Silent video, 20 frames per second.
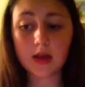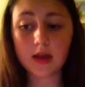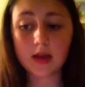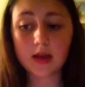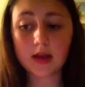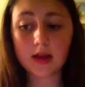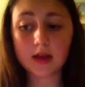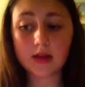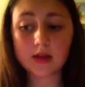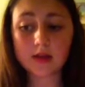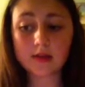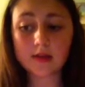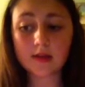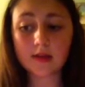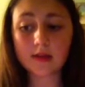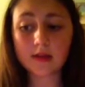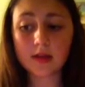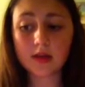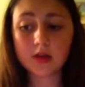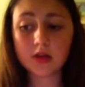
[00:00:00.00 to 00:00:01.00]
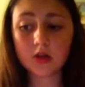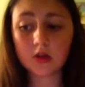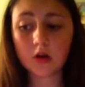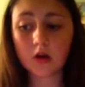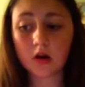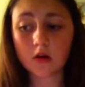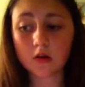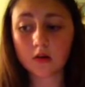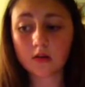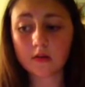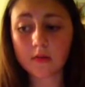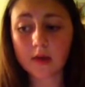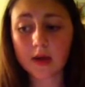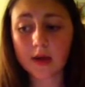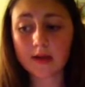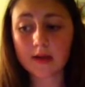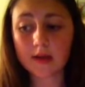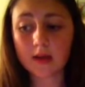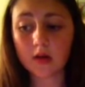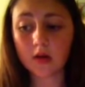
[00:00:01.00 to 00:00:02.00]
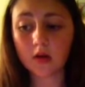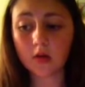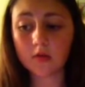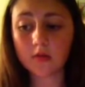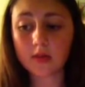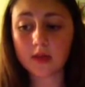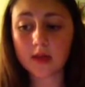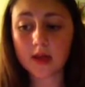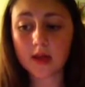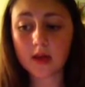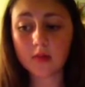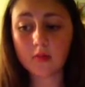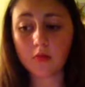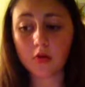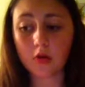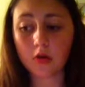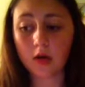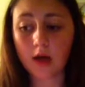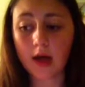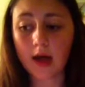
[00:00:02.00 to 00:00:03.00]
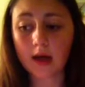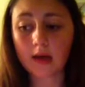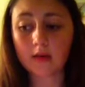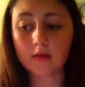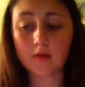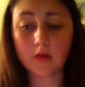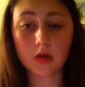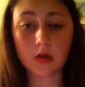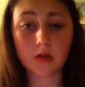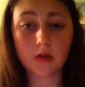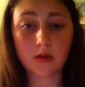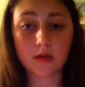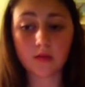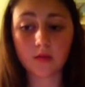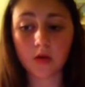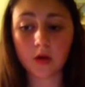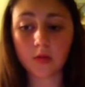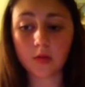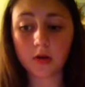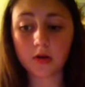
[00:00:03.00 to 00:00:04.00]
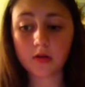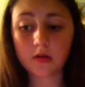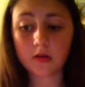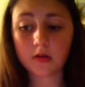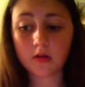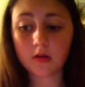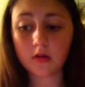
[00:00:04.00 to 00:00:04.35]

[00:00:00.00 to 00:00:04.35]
In 1862, Congress passed the Homestead and Morrill Acts for U.S. farmers.